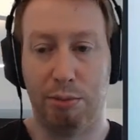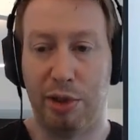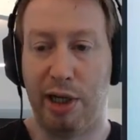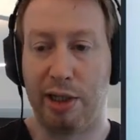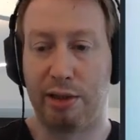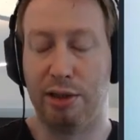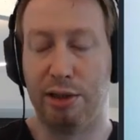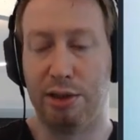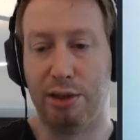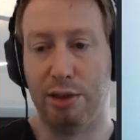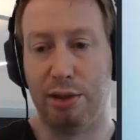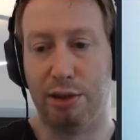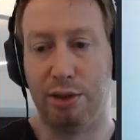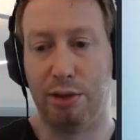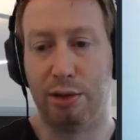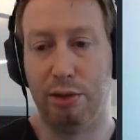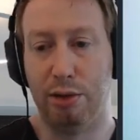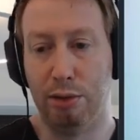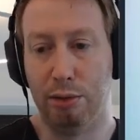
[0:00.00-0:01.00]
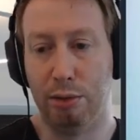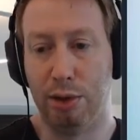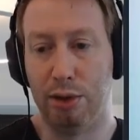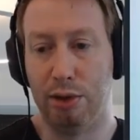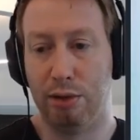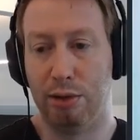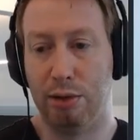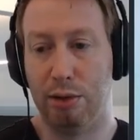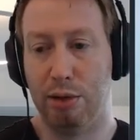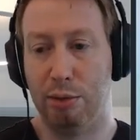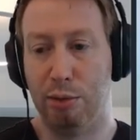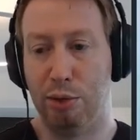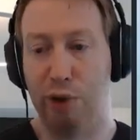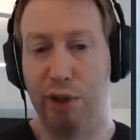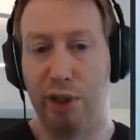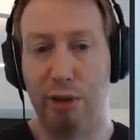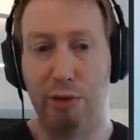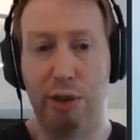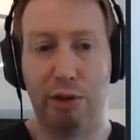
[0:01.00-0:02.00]
practices to
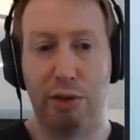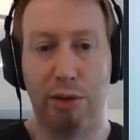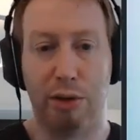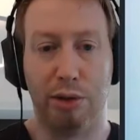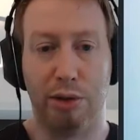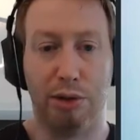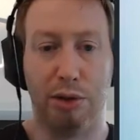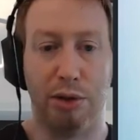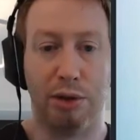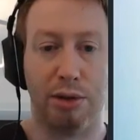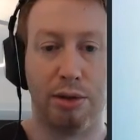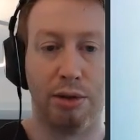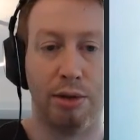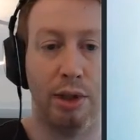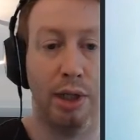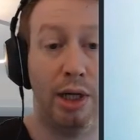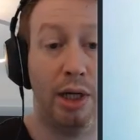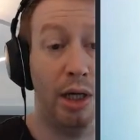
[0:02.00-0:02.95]
communicate with your users.